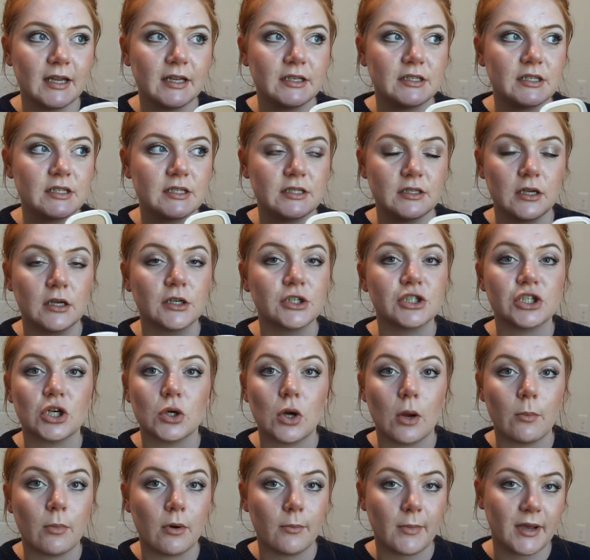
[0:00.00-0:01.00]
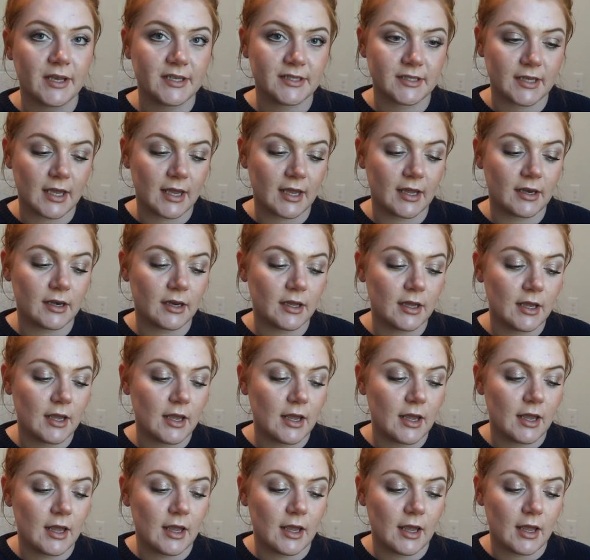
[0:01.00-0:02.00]
It does not show up on my skin,
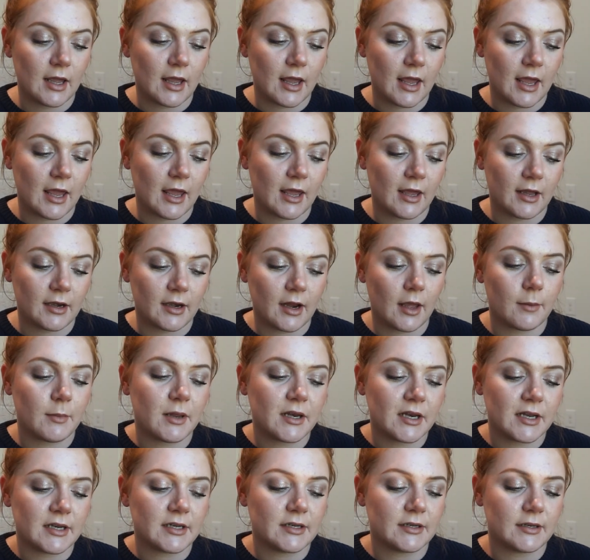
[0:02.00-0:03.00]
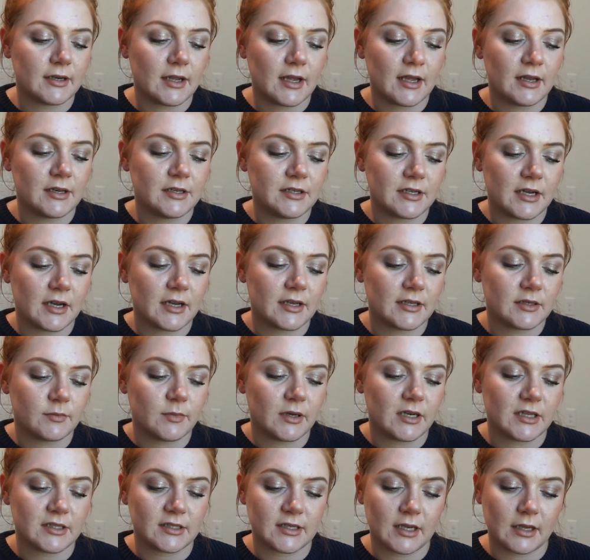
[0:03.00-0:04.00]
and I mean it does,
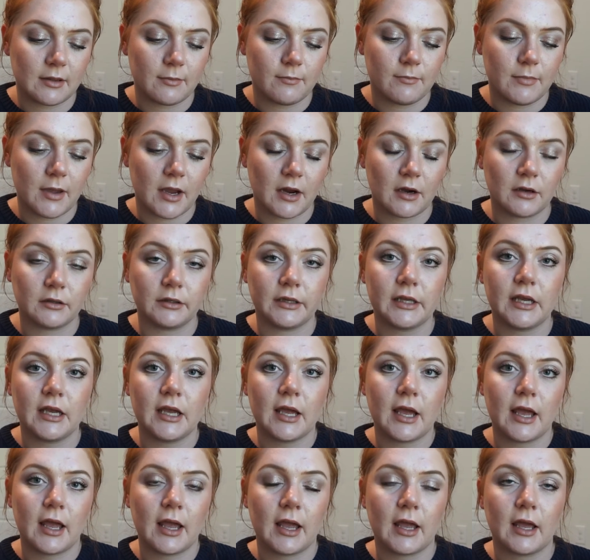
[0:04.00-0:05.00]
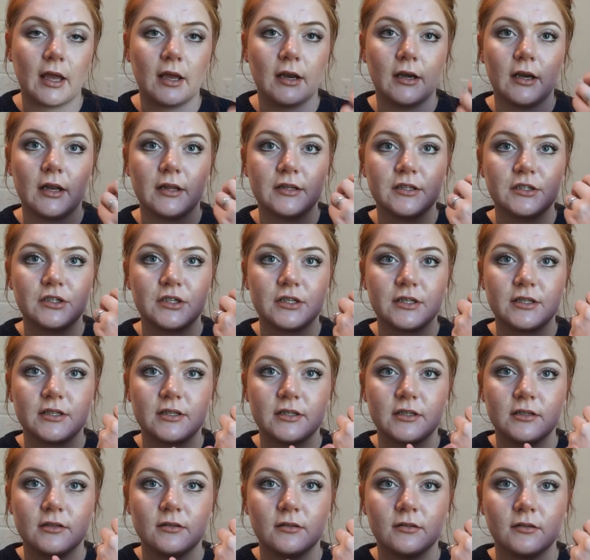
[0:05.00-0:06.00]
but it's like barely, and it's
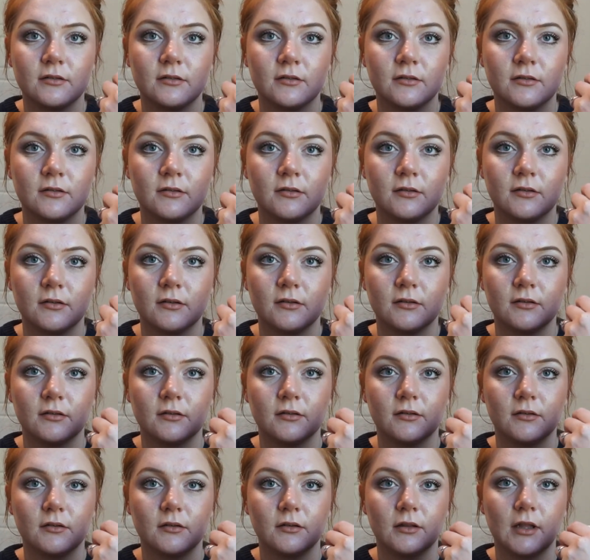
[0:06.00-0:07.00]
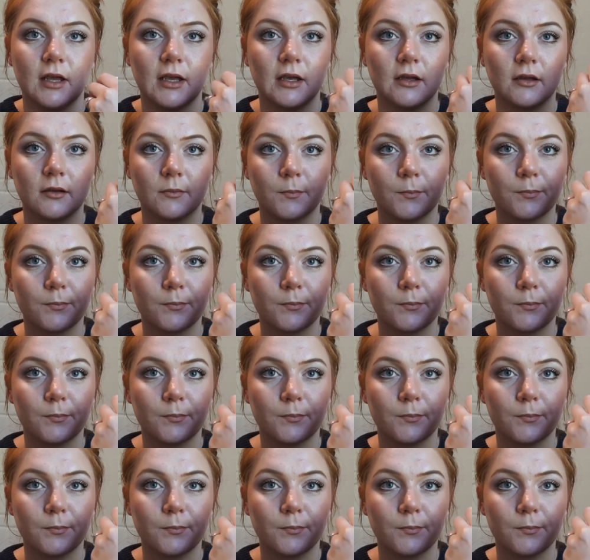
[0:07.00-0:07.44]
just like,